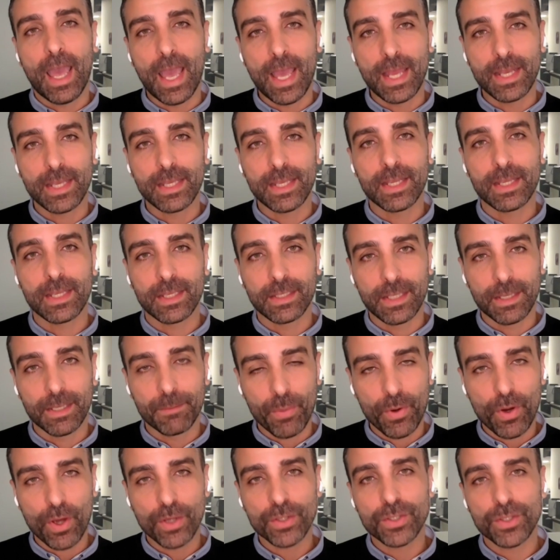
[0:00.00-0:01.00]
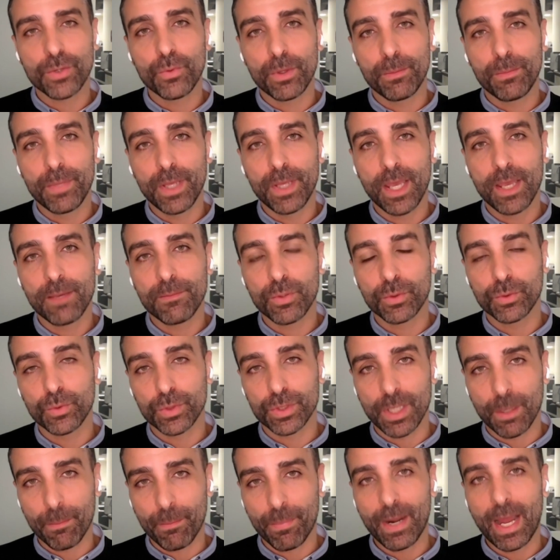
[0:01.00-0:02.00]
And the project will be able
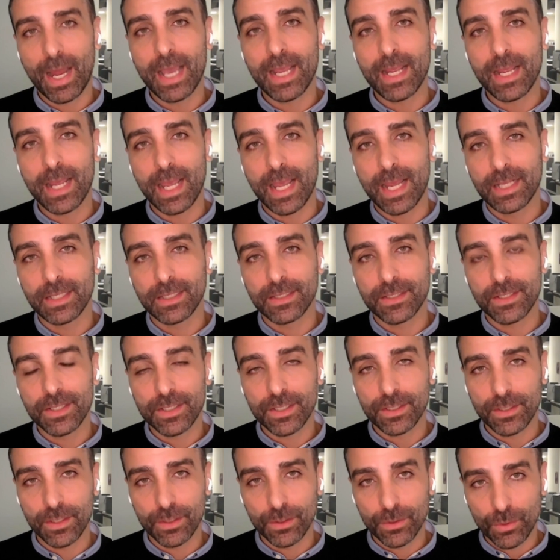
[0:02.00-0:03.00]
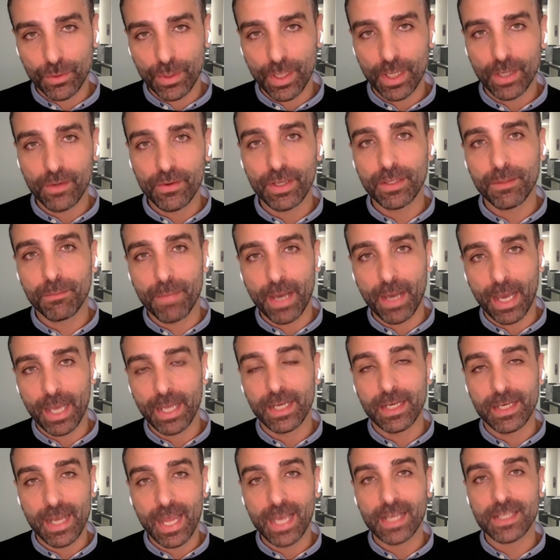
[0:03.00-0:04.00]
to supply electricity to the grid by
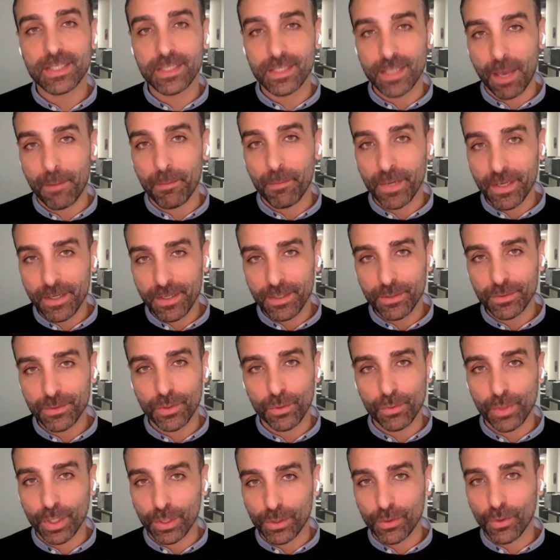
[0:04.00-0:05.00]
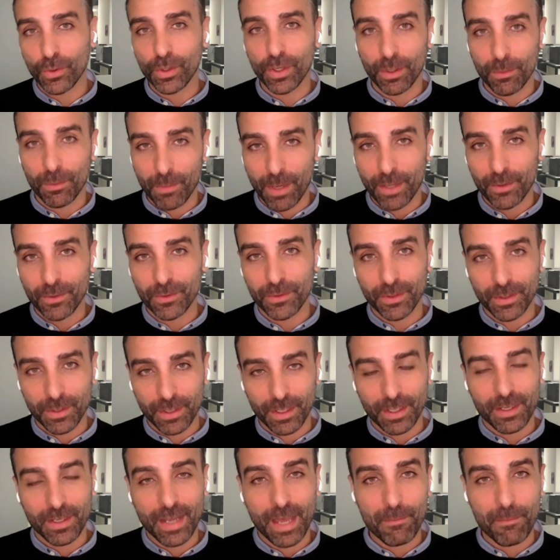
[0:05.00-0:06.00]
next summer. So we are talking about
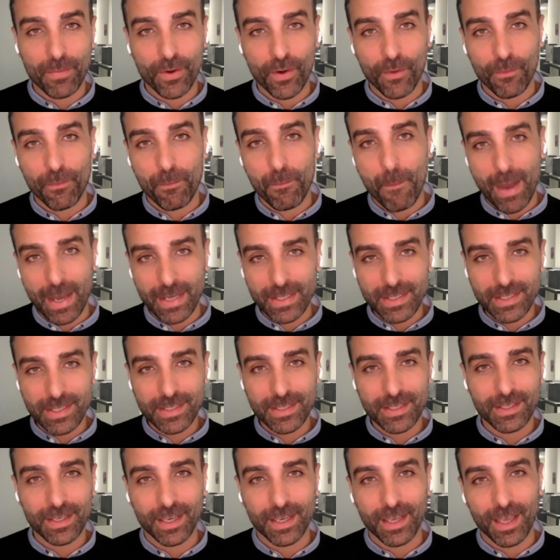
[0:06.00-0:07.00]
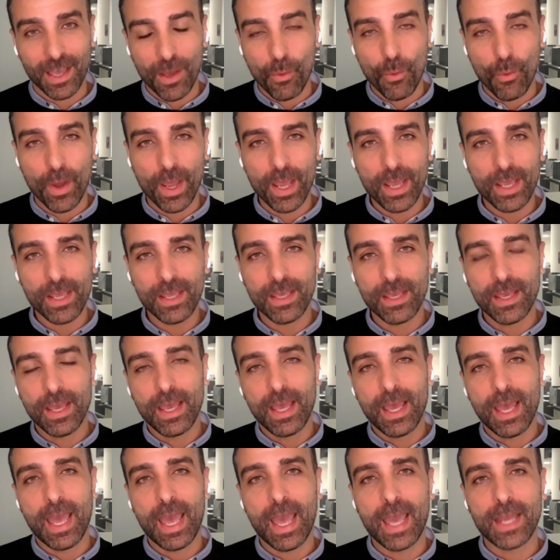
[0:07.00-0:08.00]
a number of months away,
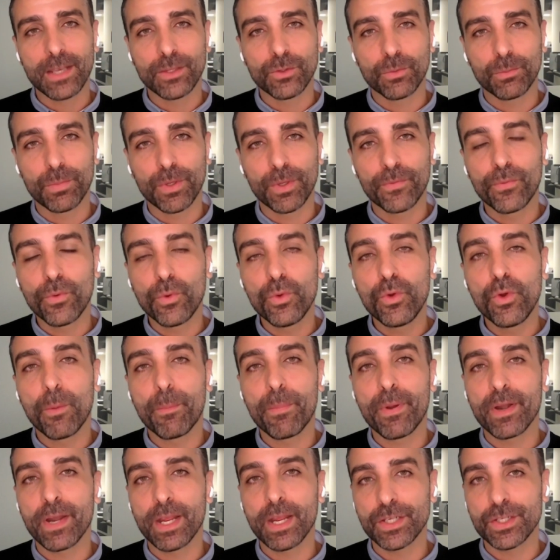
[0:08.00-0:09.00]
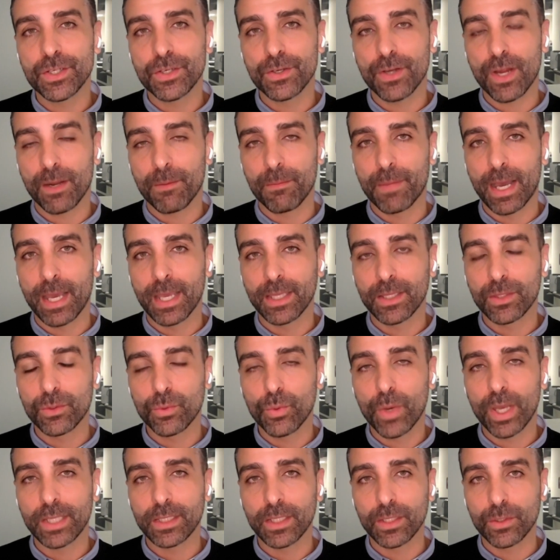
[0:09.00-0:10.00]
and to be fully operational by
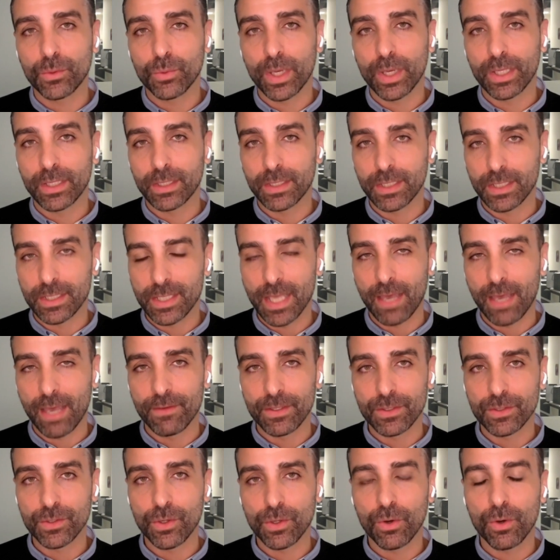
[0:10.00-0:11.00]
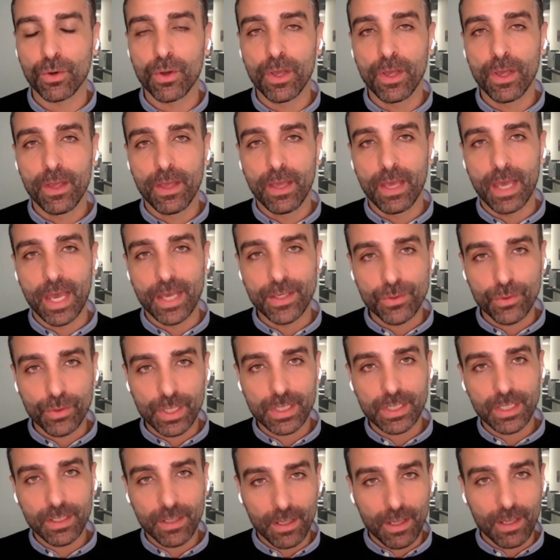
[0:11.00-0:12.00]
2027. So as you
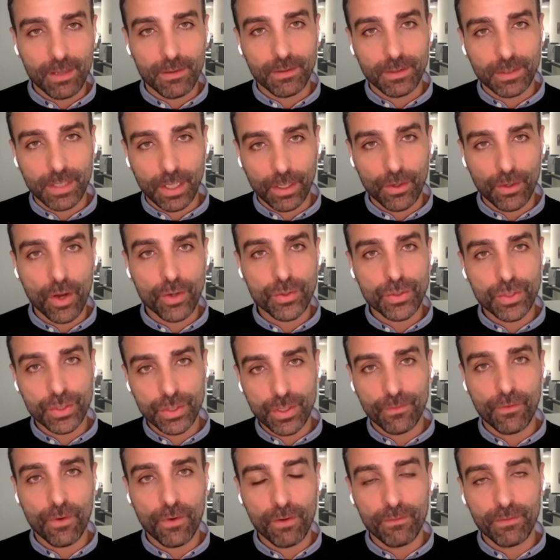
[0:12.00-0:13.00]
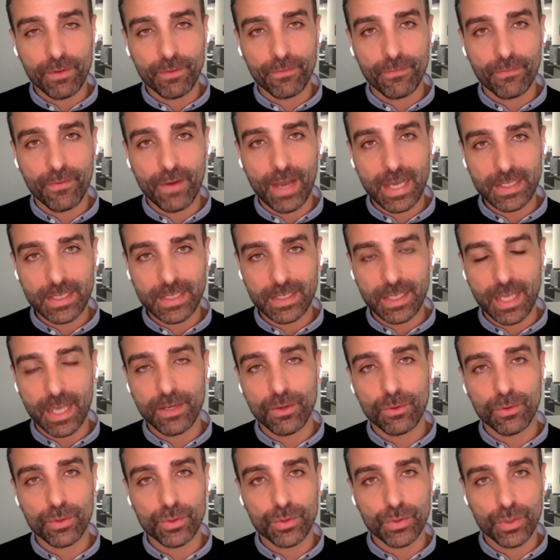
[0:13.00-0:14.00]
can see, technology is evolving fast
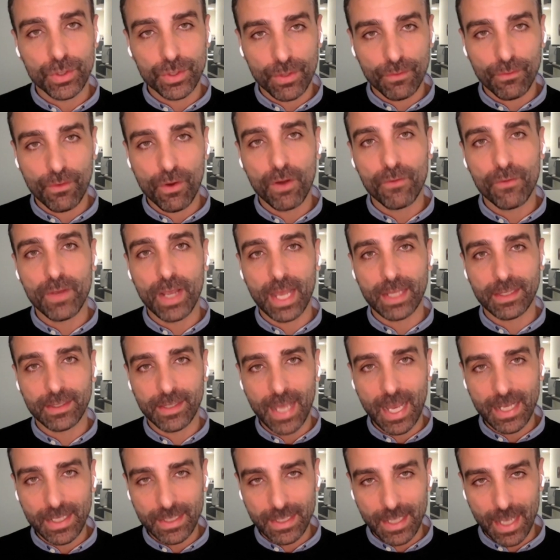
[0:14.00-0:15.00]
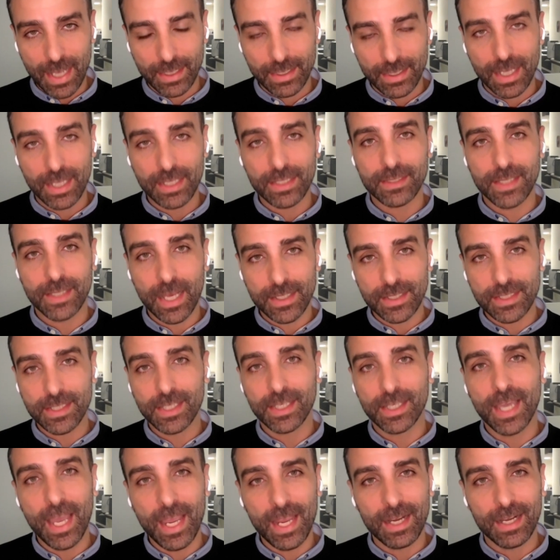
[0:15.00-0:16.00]
and also is evolving at that at that, that
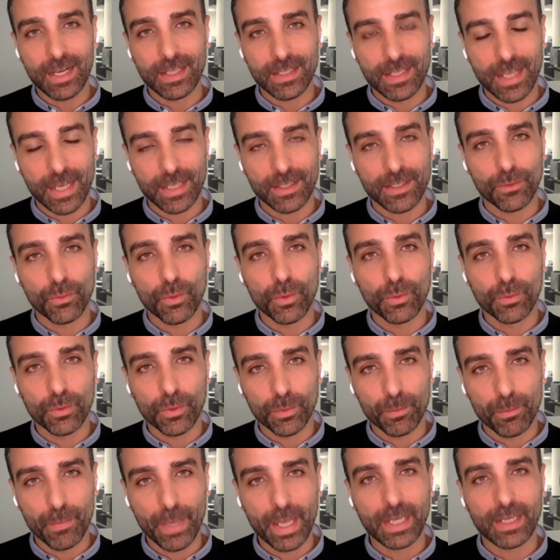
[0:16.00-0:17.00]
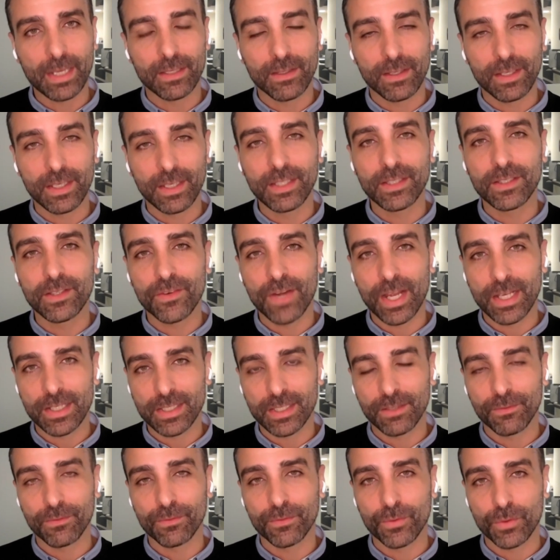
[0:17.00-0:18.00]
scale that it would make it
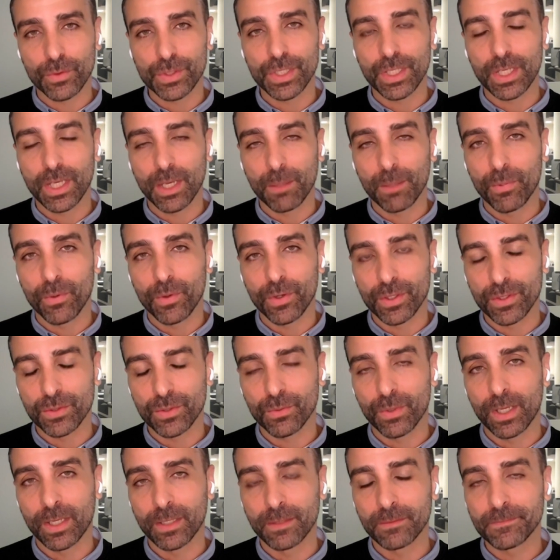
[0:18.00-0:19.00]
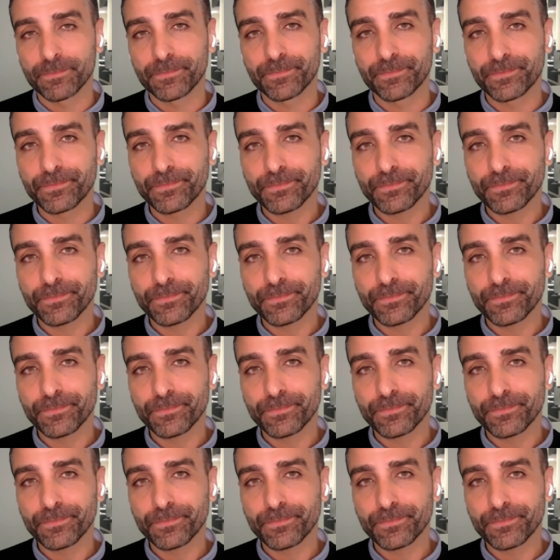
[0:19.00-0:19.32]
interesting for Singapore as well.